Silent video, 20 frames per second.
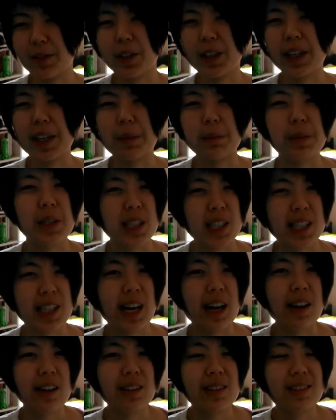like I missed
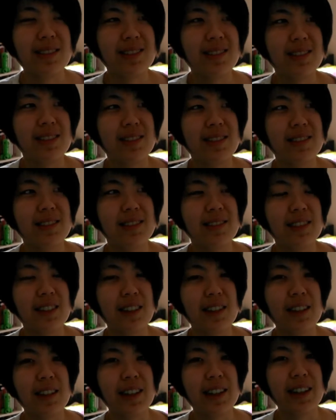out
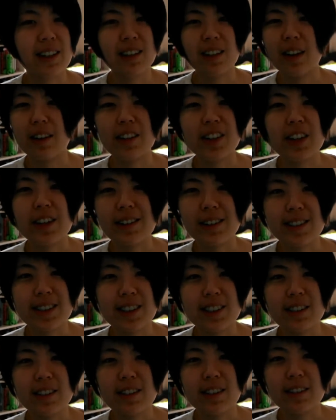like a lot of years
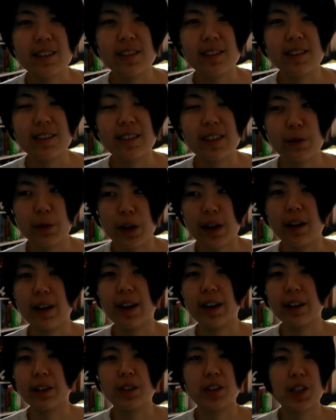where I
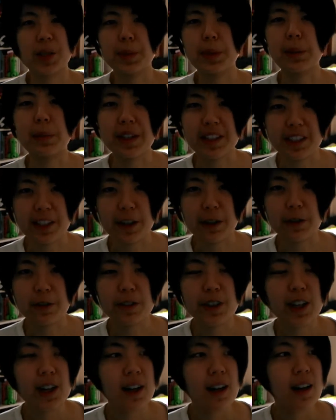could just be myself.
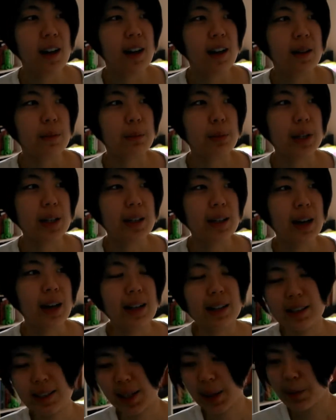But at the
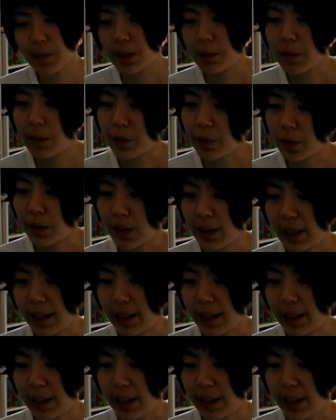same time, I feel like, I